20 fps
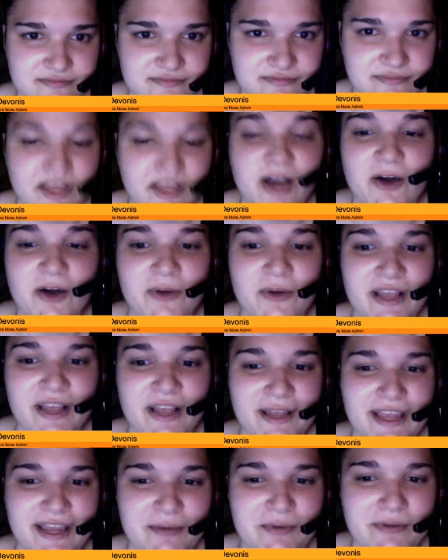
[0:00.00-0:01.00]
Oh,
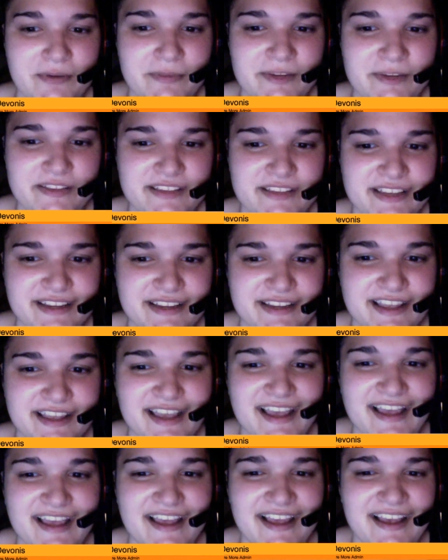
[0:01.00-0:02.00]
and one more thing.
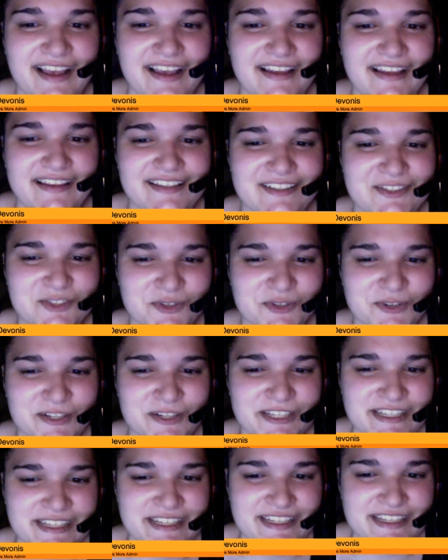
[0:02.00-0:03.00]

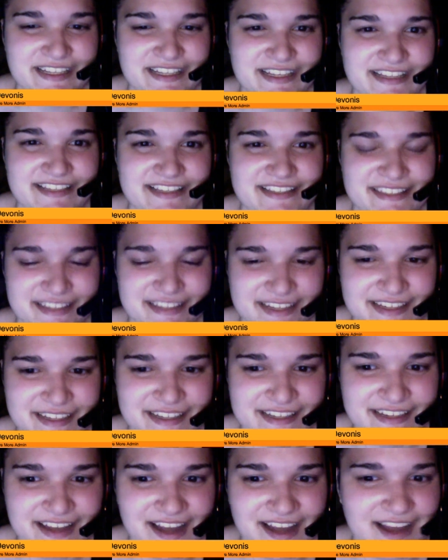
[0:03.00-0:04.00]
Geordi, his
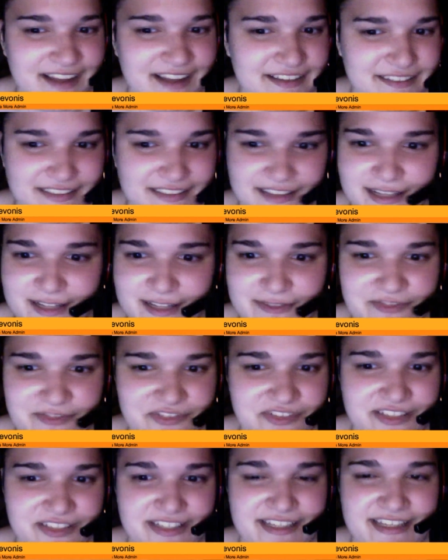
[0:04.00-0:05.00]
singing, I love.
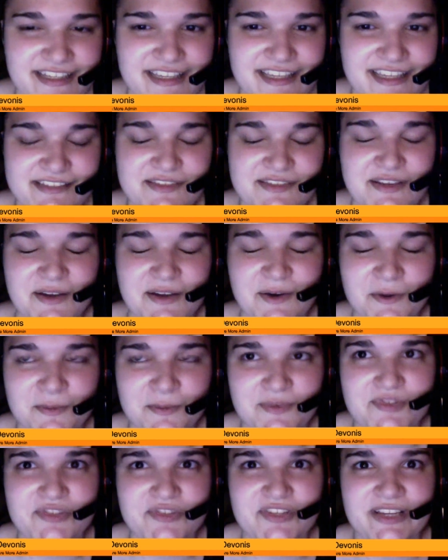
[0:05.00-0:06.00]
He's
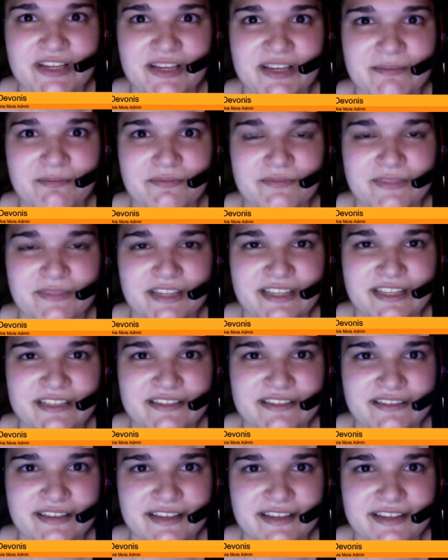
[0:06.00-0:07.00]
almost like
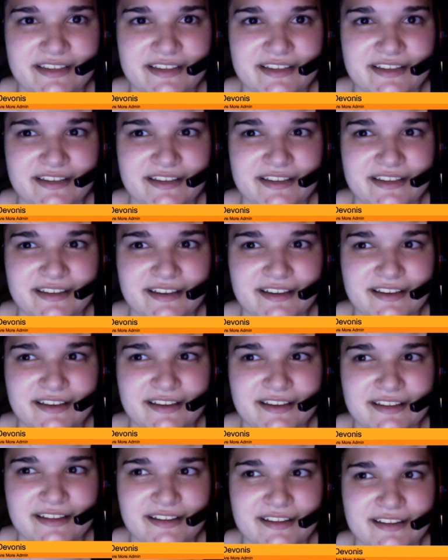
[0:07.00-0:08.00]
he's like
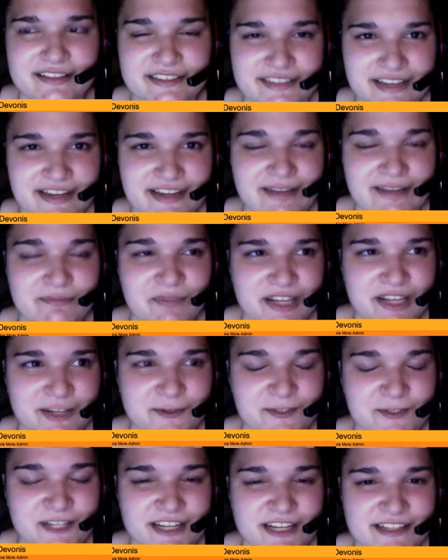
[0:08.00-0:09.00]
a second Michael
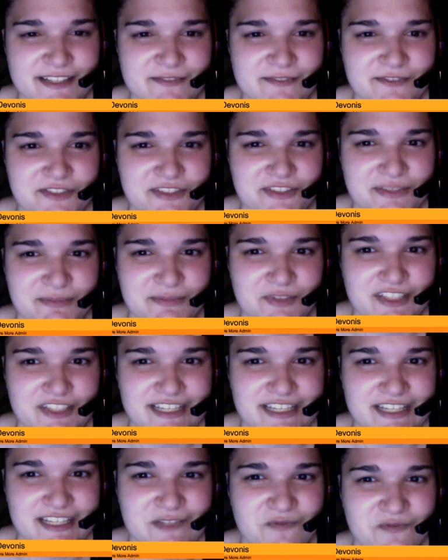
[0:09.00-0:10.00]
Jackson for some
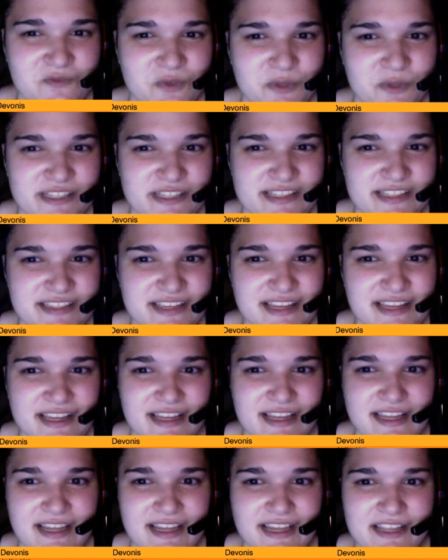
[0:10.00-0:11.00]
reason. His voice
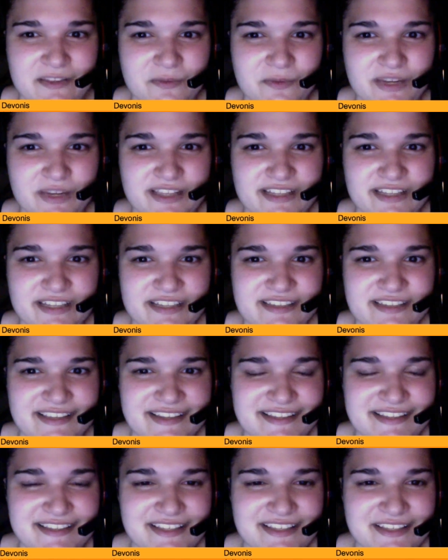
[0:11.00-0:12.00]
and the way that he
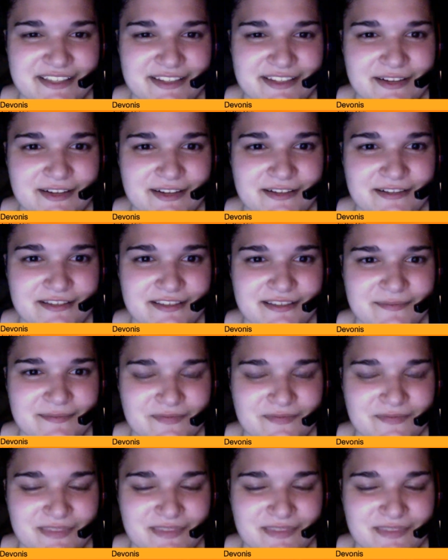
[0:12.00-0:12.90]
sings his songs.